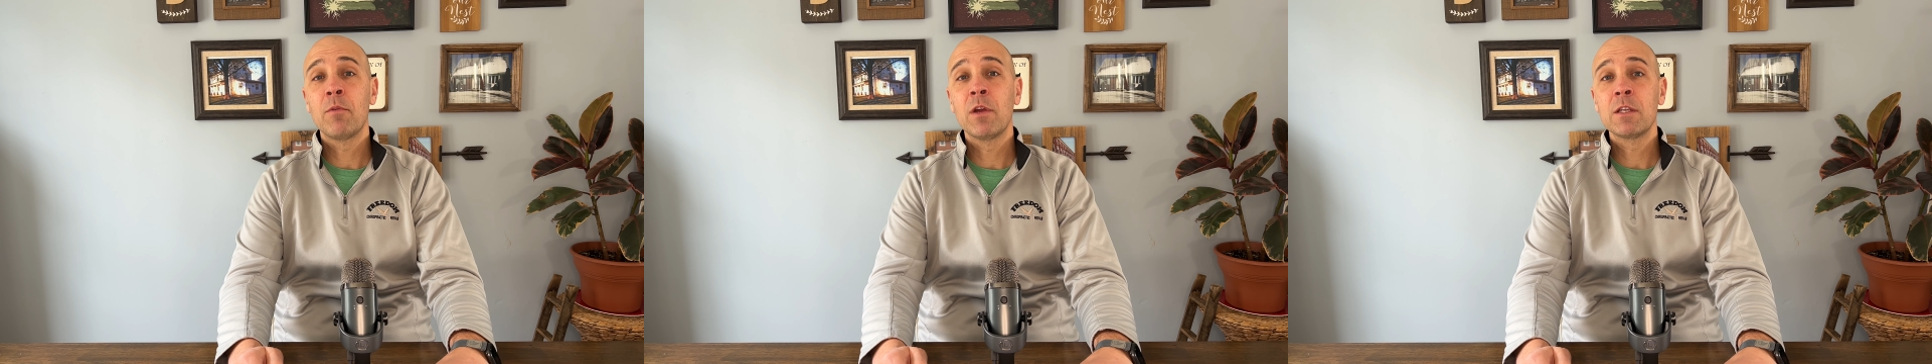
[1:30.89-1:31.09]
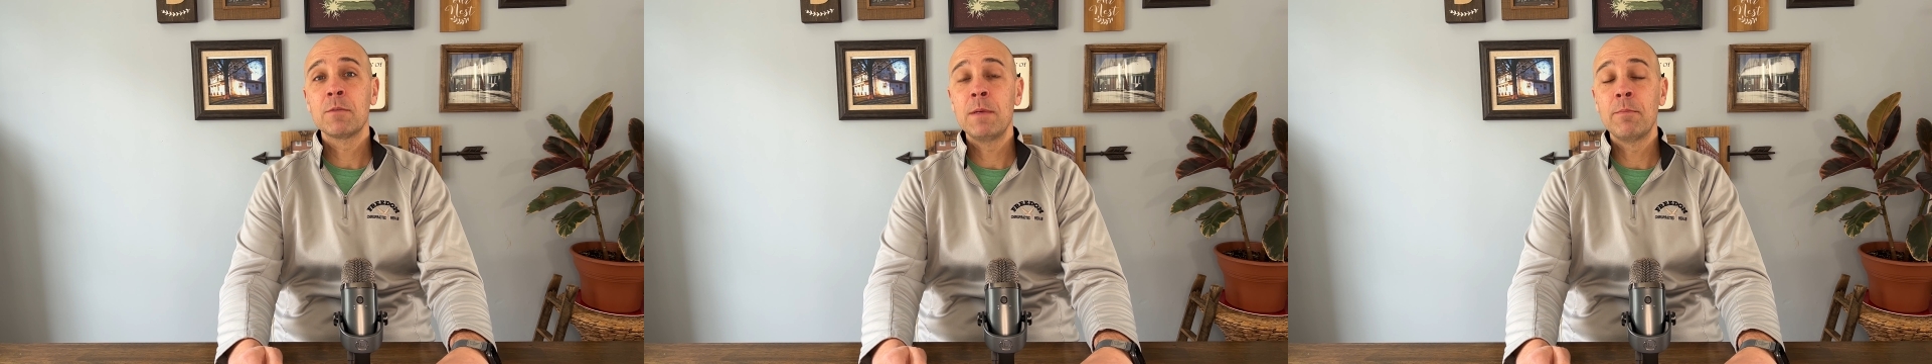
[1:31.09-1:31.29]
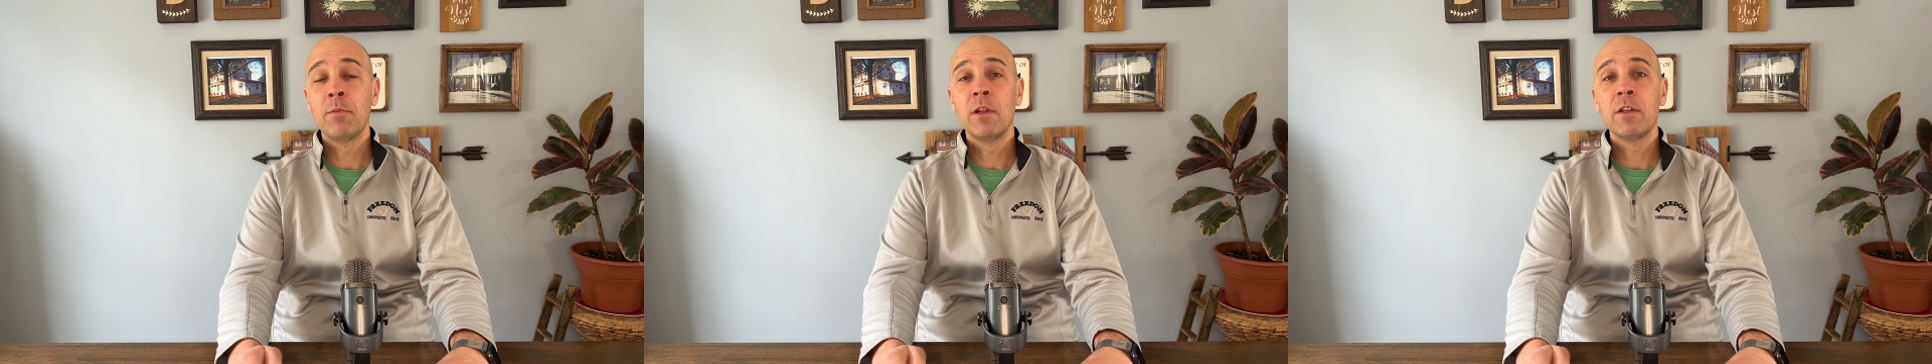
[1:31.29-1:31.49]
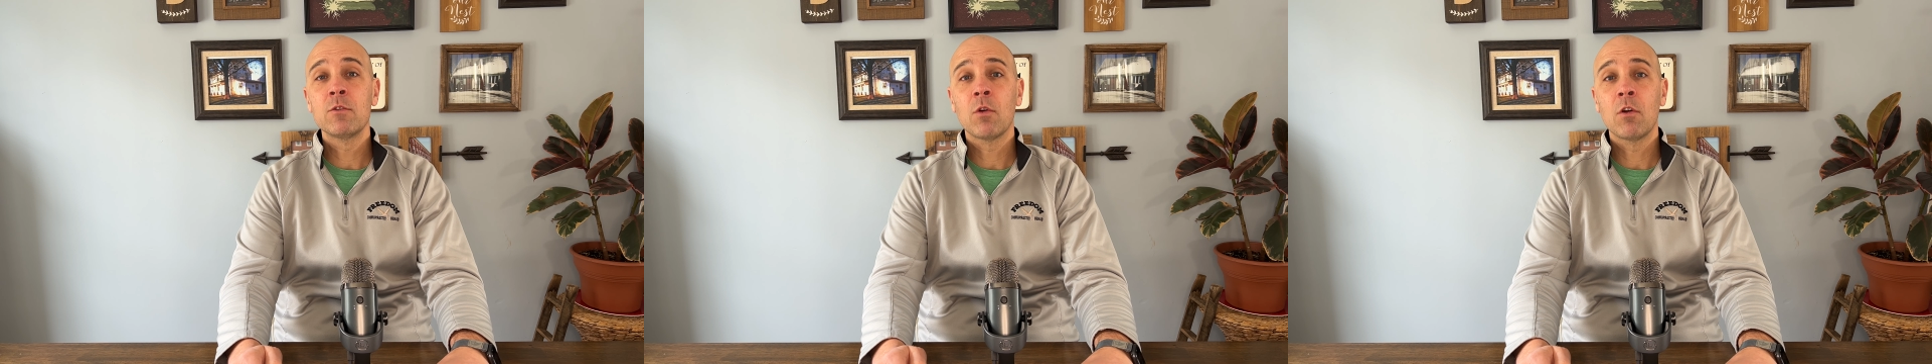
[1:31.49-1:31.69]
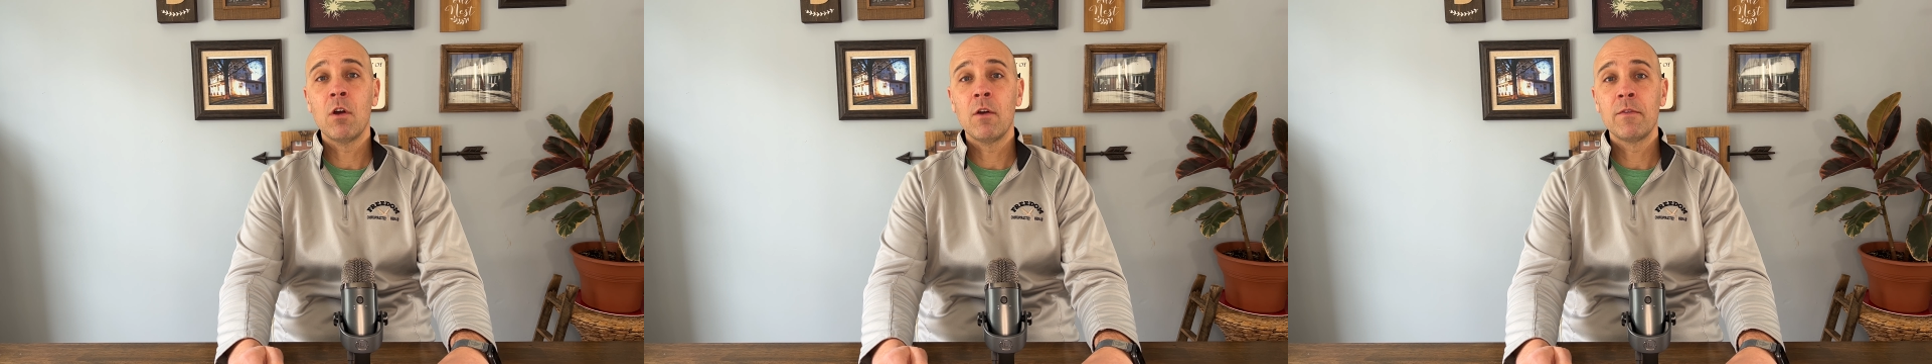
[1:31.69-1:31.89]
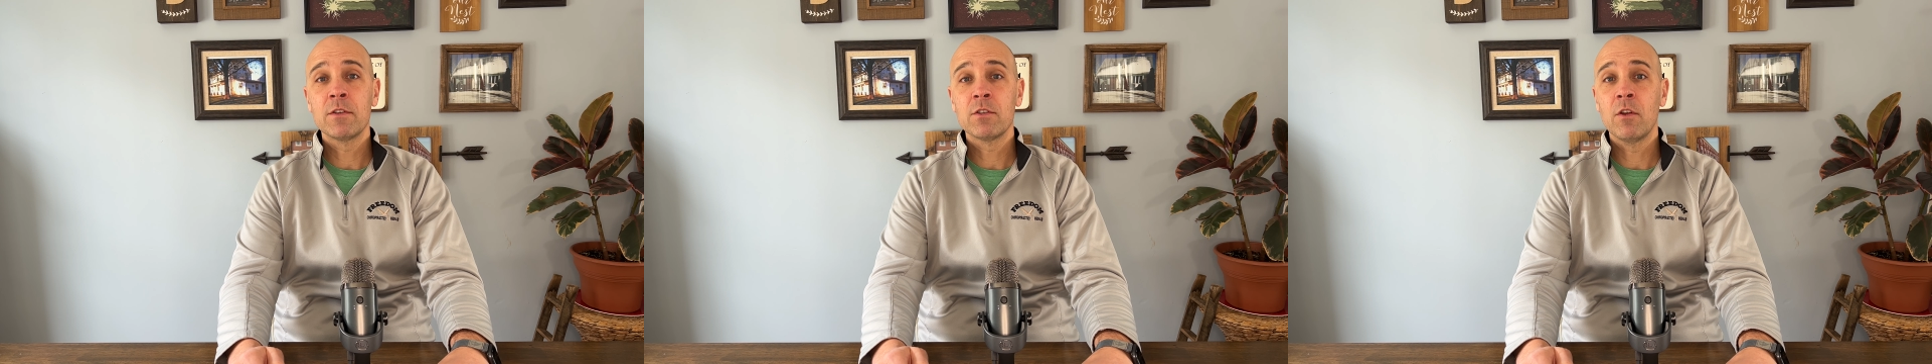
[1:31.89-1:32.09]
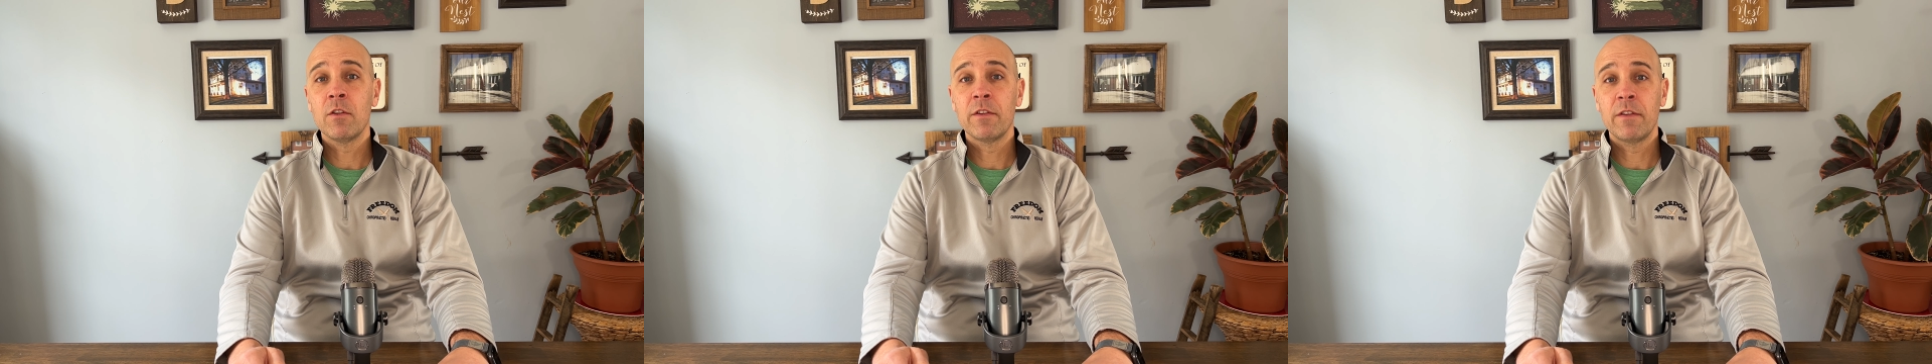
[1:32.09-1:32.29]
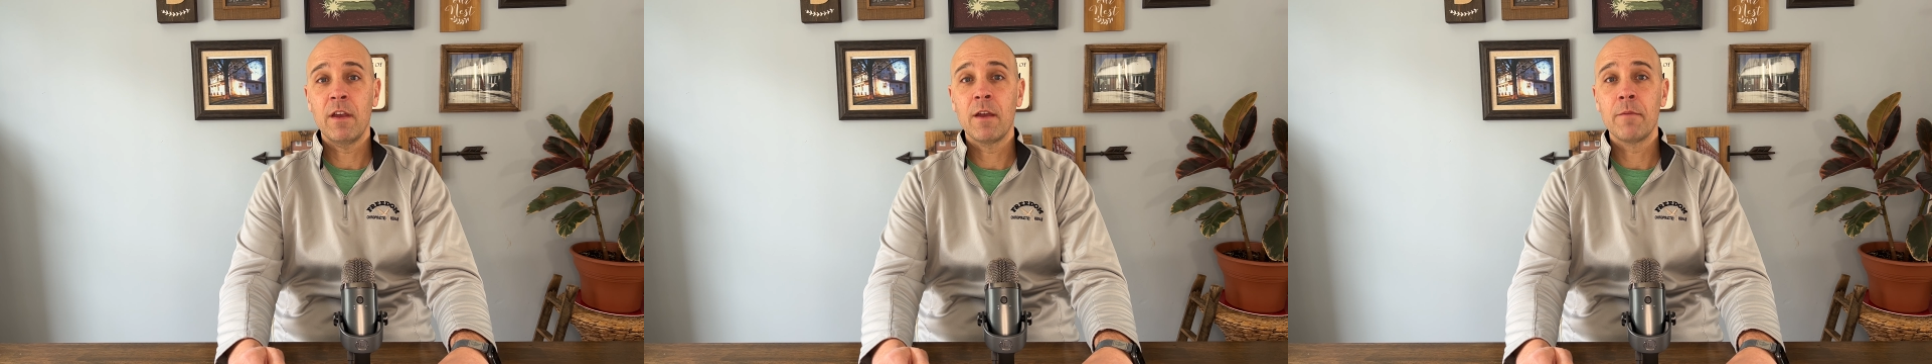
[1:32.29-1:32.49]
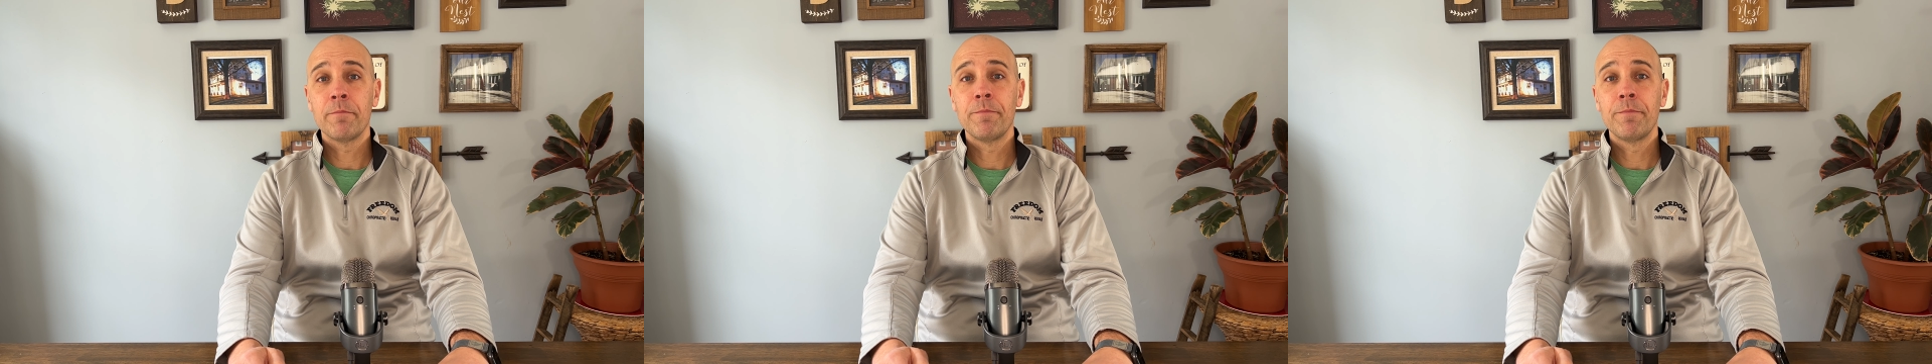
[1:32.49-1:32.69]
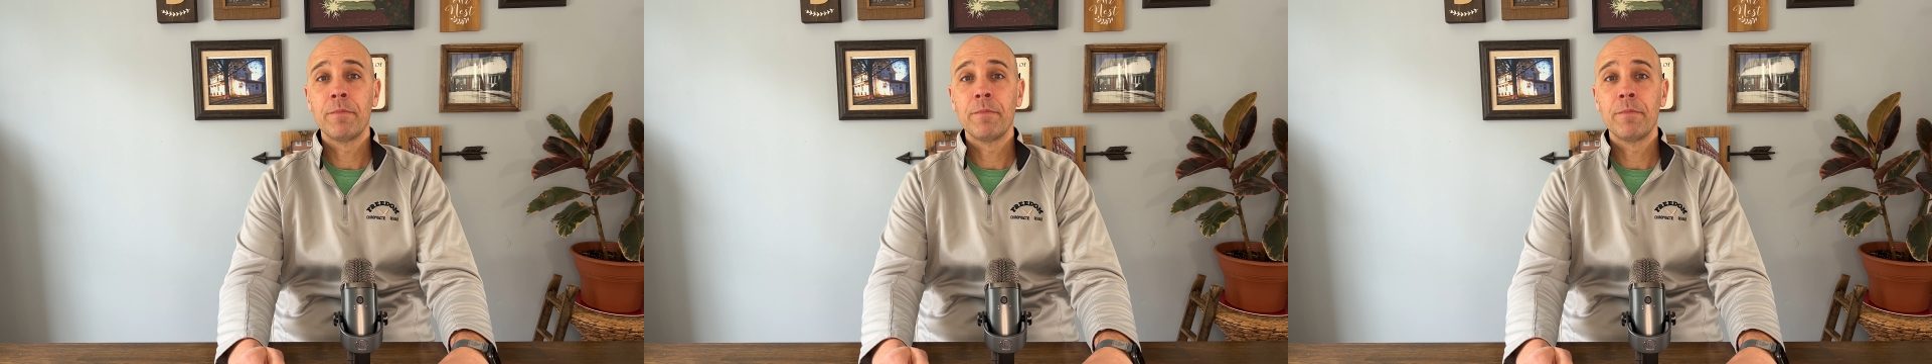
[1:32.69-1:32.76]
brings people into our office all the time.